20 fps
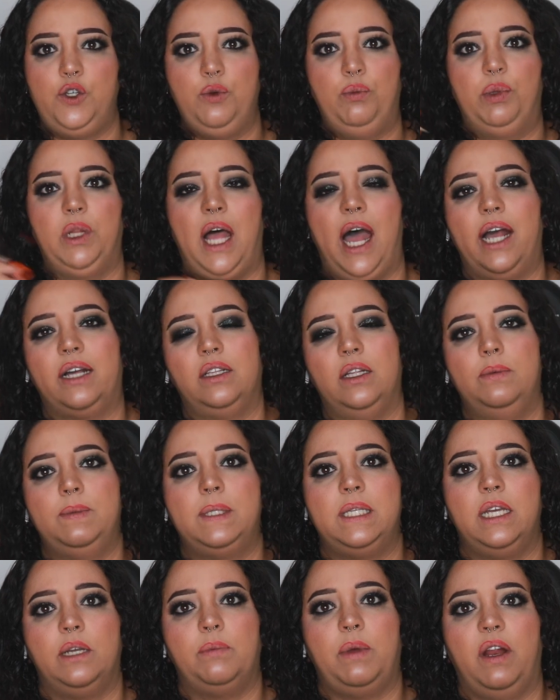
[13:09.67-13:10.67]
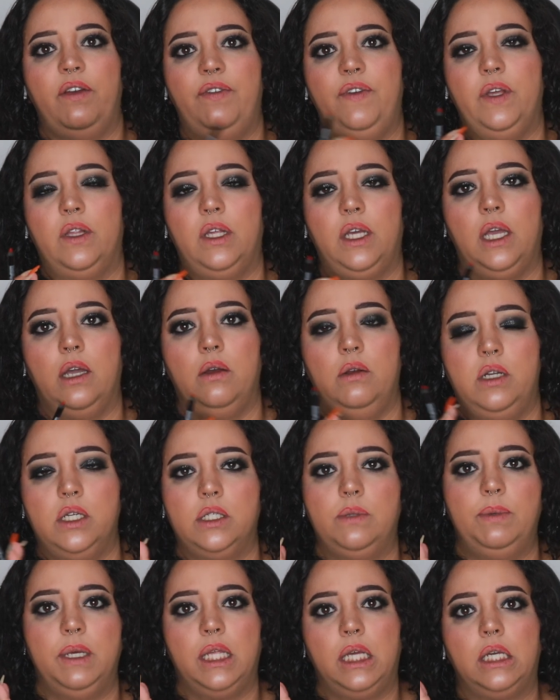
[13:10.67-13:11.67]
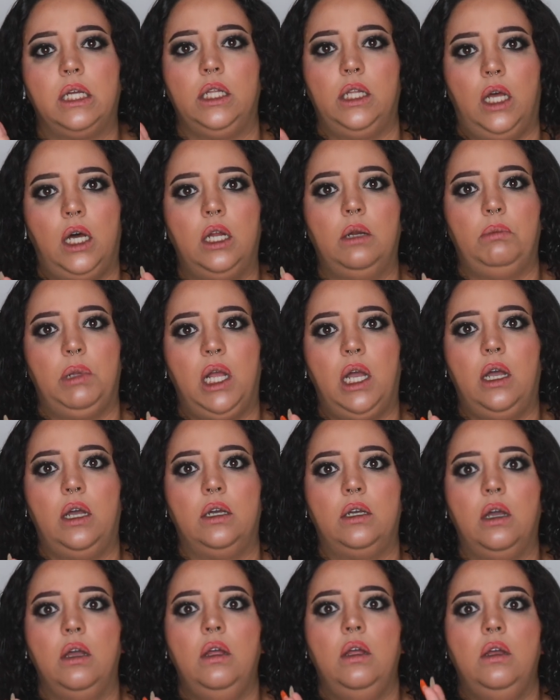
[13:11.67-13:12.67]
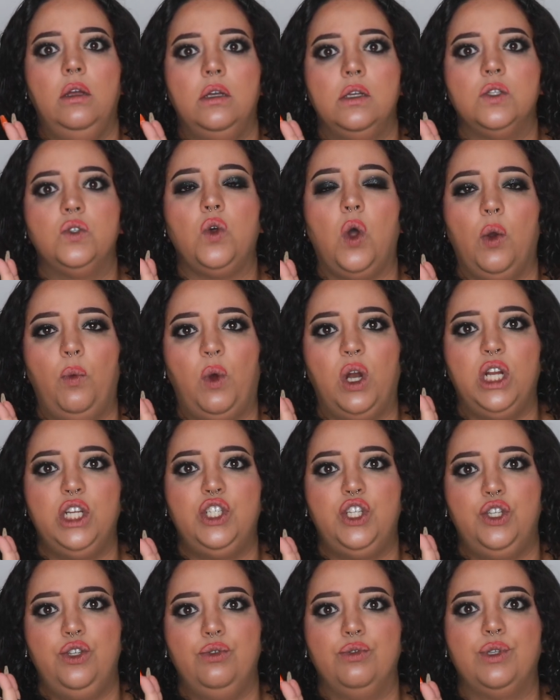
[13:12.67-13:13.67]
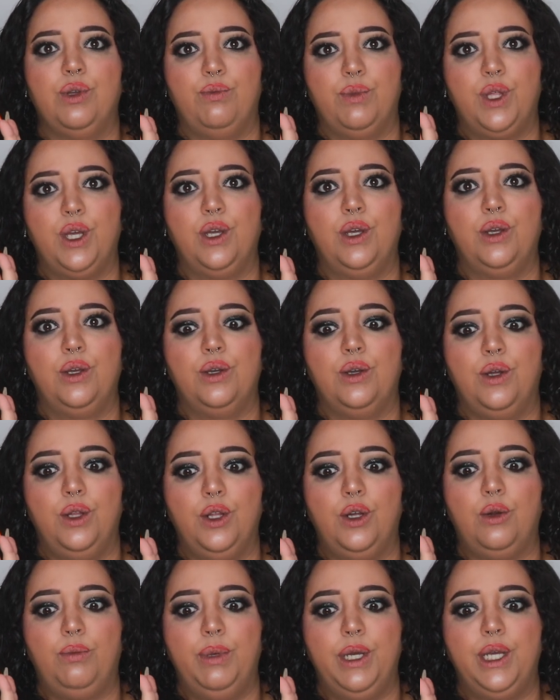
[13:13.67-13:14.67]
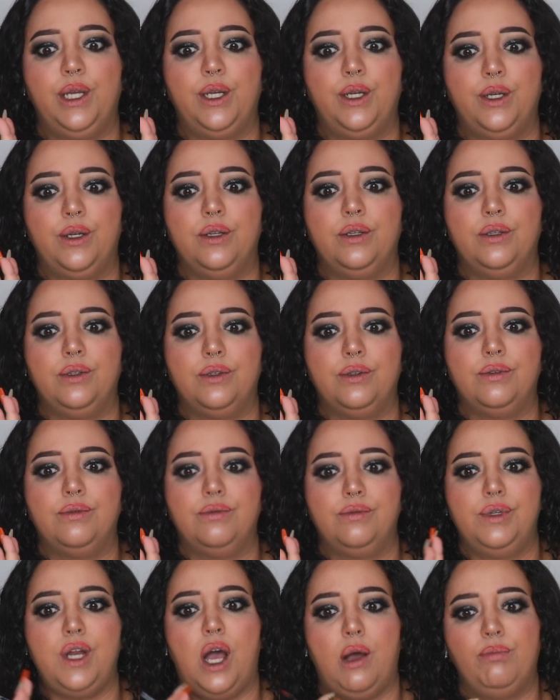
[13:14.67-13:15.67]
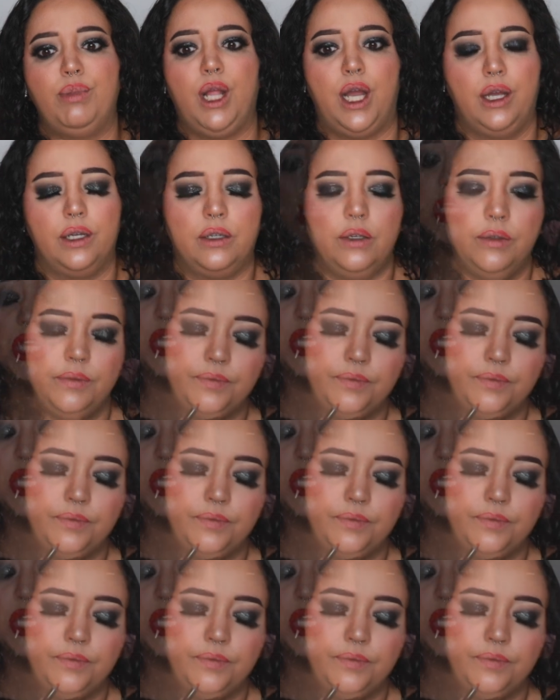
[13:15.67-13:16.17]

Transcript: to do black lipstick, but I feel like it would just be like a lot of black. So I wanted to do something a little bit not black.